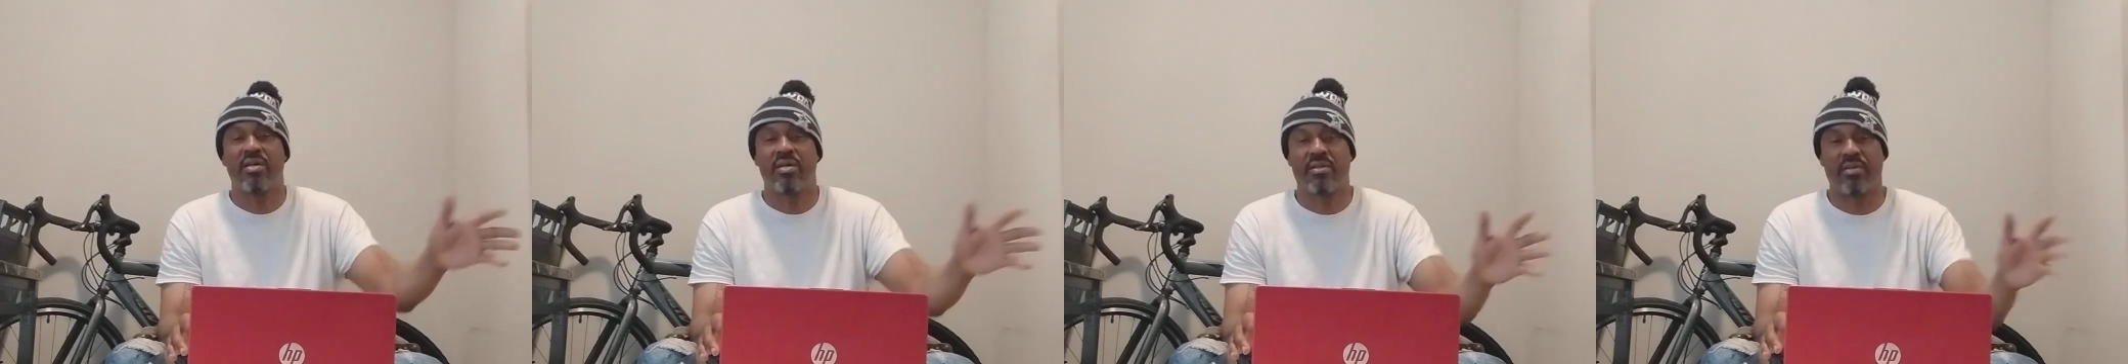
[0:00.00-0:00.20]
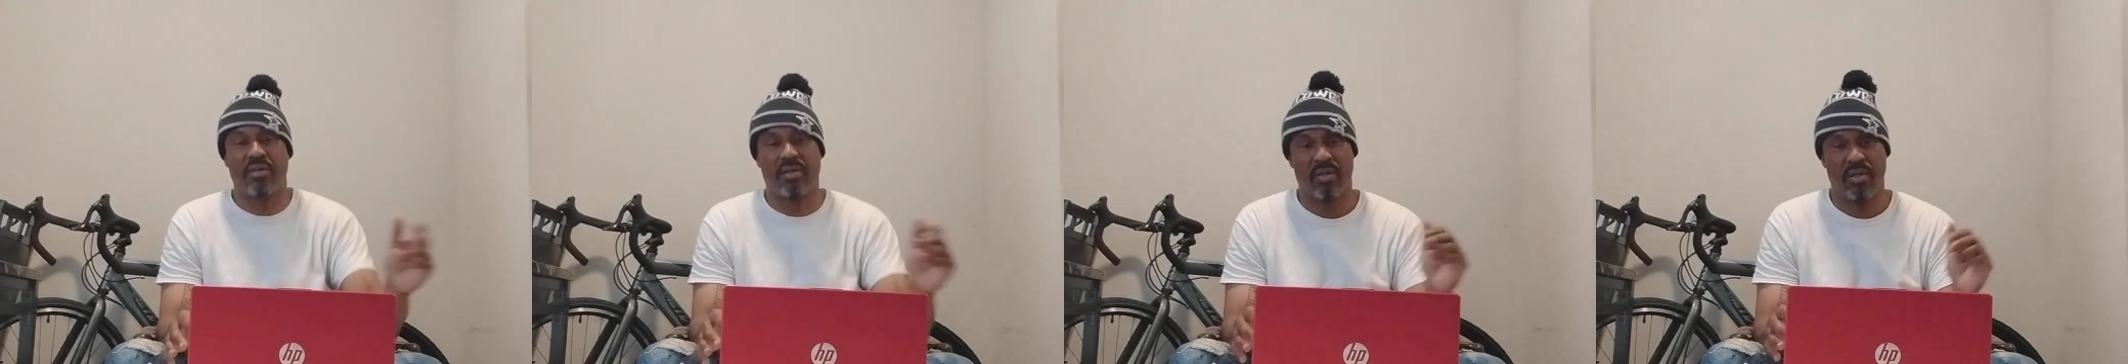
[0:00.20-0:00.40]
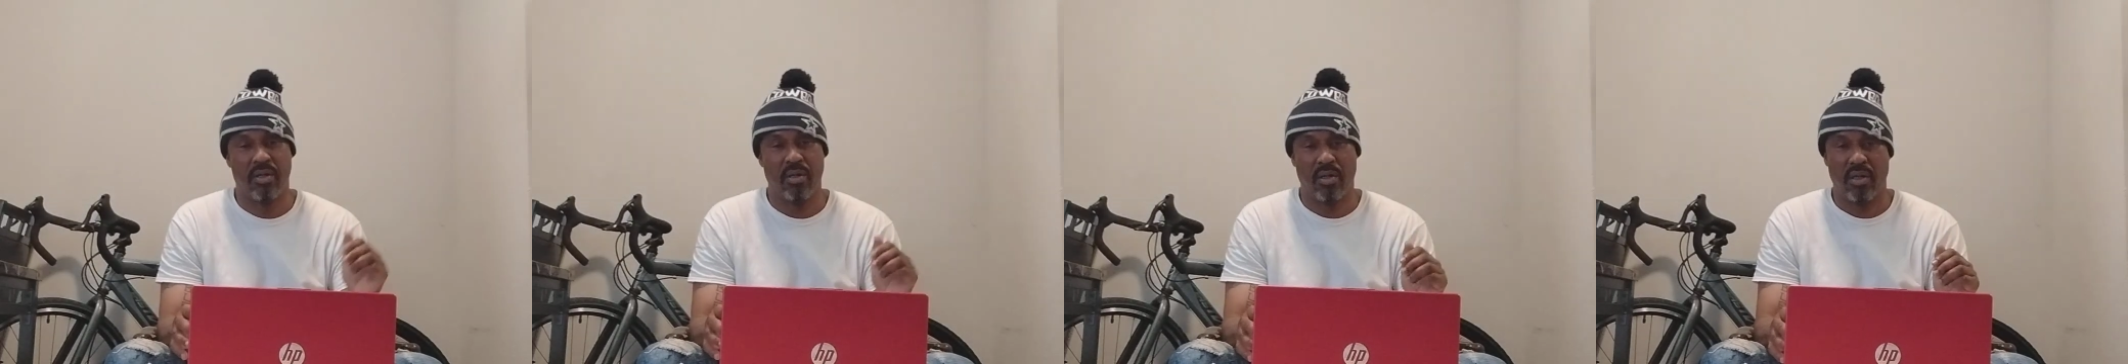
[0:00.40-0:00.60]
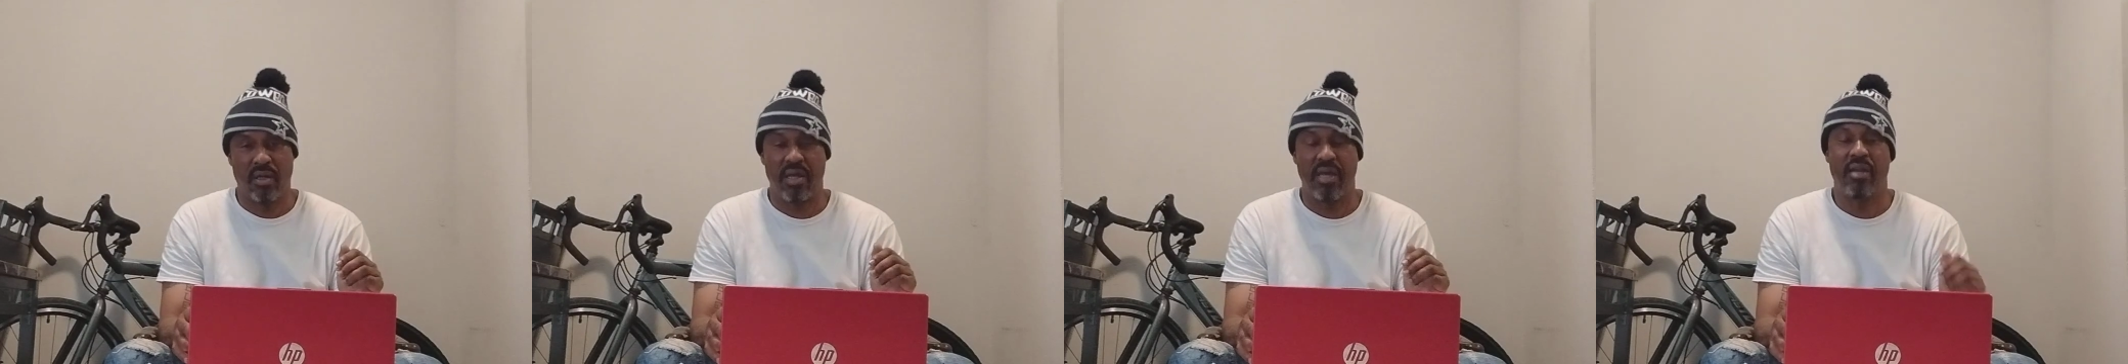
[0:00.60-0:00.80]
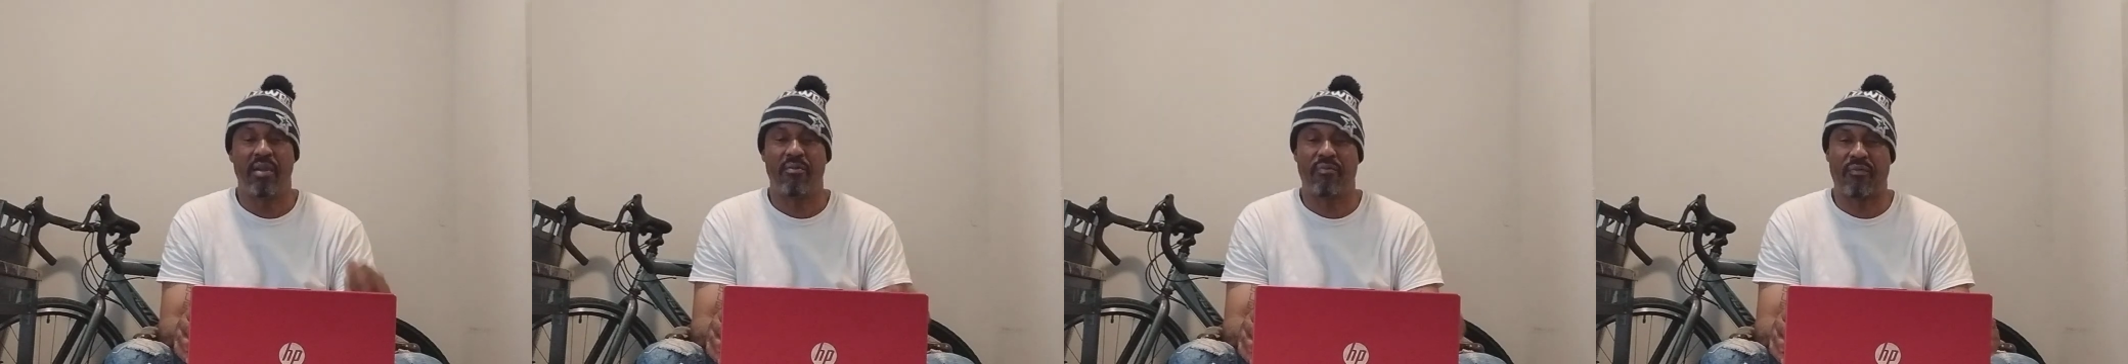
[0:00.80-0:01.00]
other
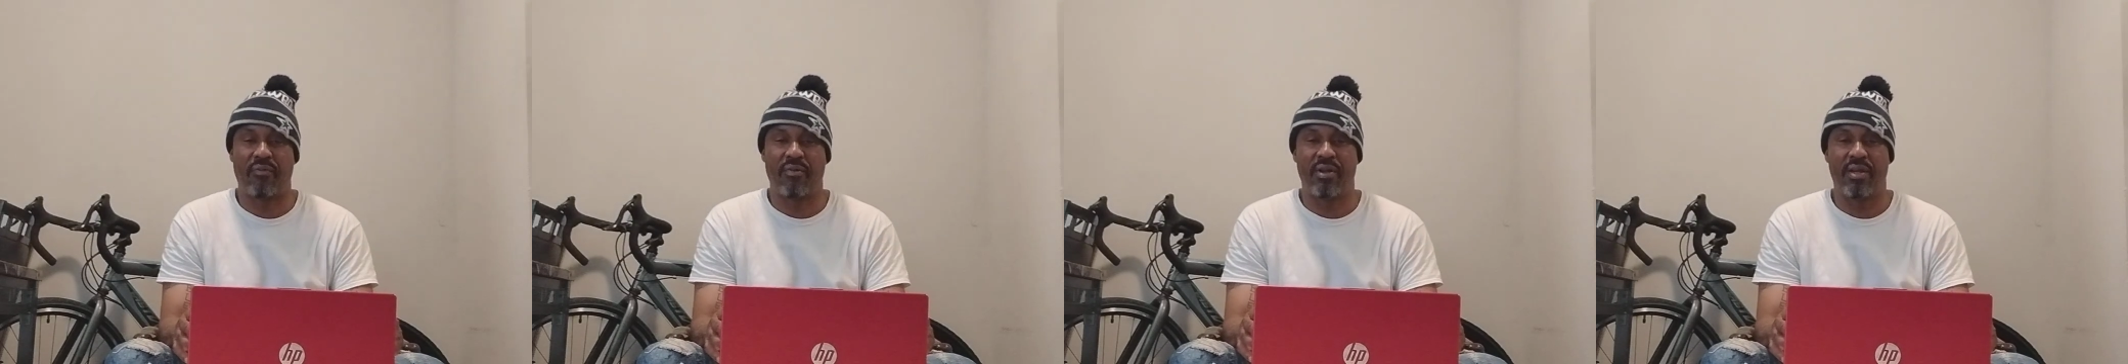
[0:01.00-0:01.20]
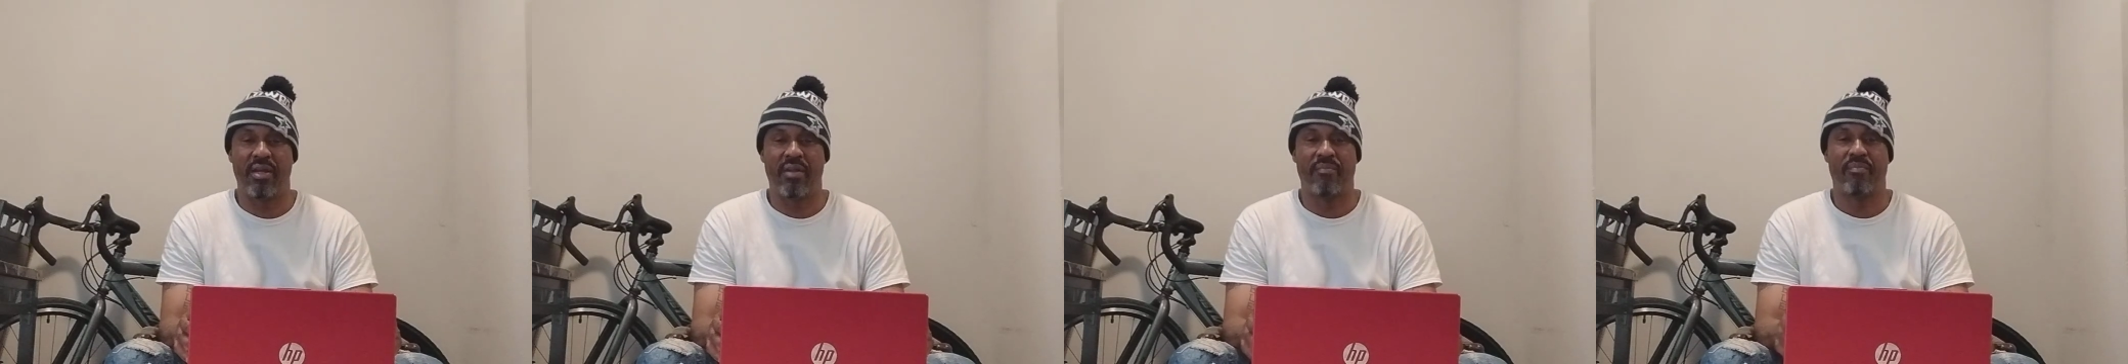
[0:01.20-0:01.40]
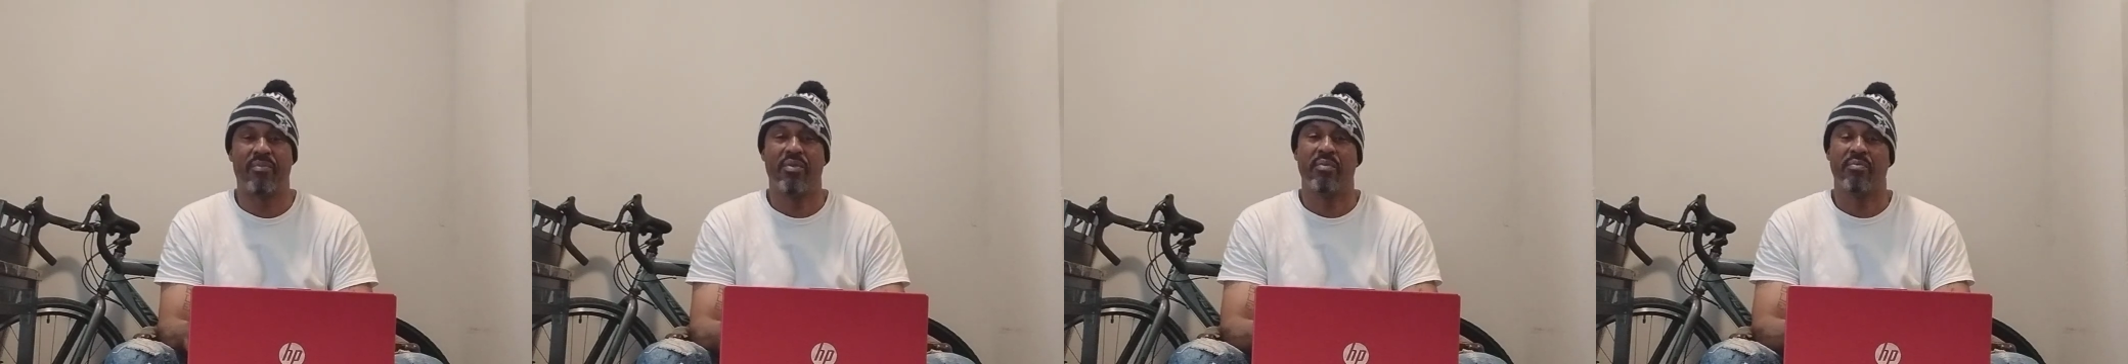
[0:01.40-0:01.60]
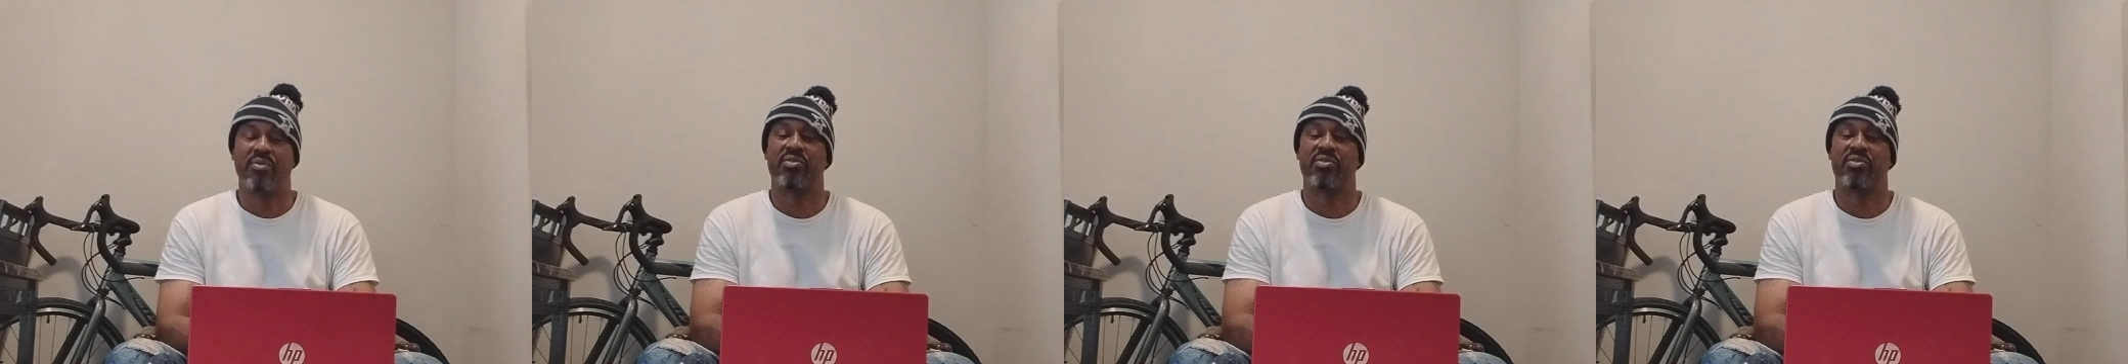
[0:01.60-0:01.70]
lady friend.